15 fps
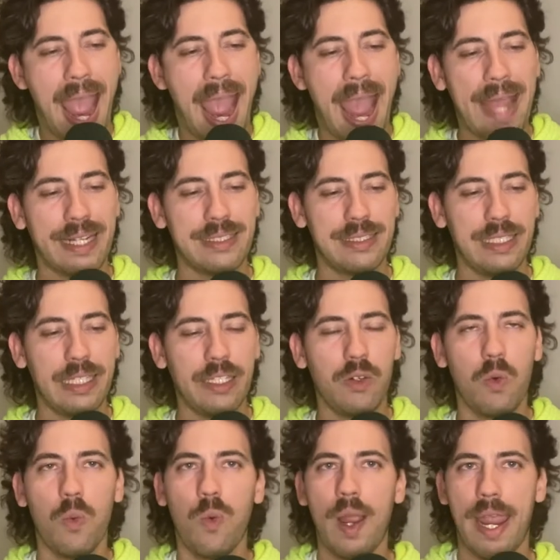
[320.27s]
acting in
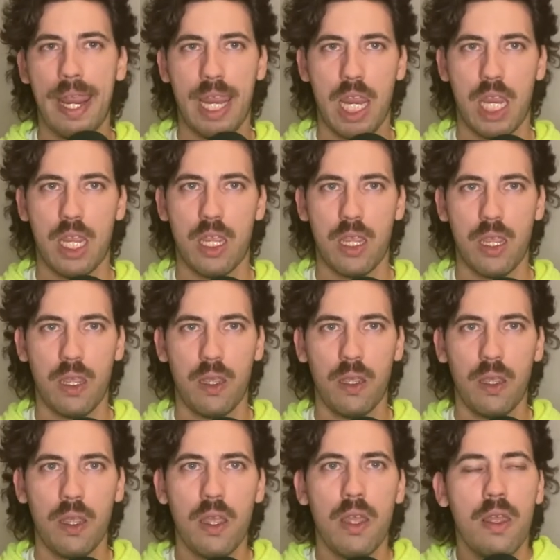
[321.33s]
a way
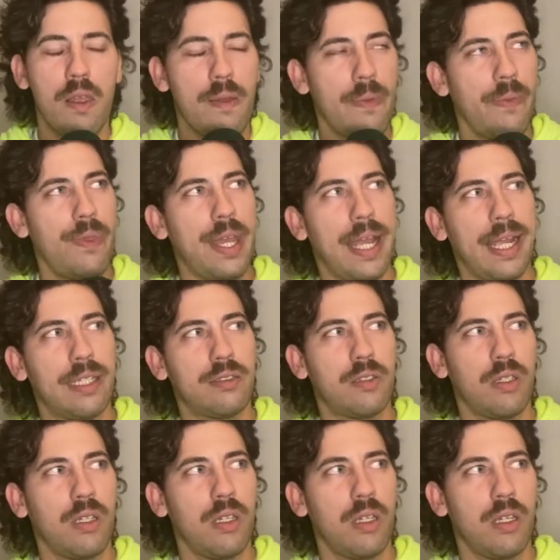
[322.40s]
that